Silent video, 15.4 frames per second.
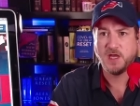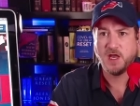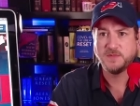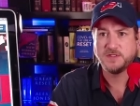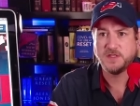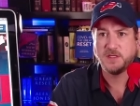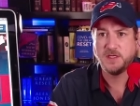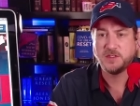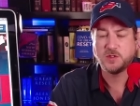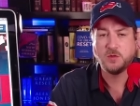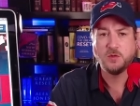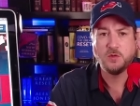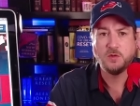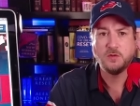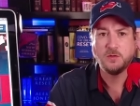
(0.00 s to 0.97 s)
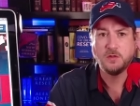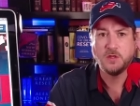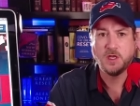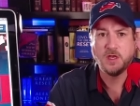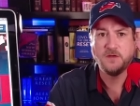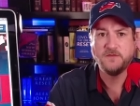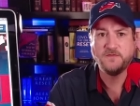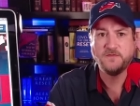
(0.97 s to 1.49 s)
Sunday school
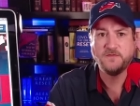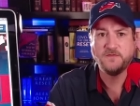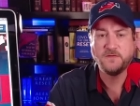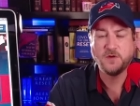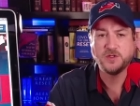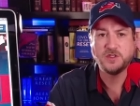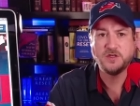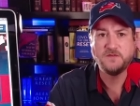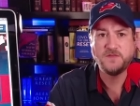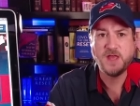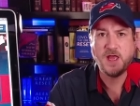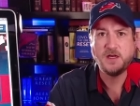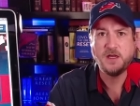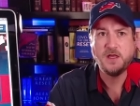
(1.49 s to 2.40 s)
version of that.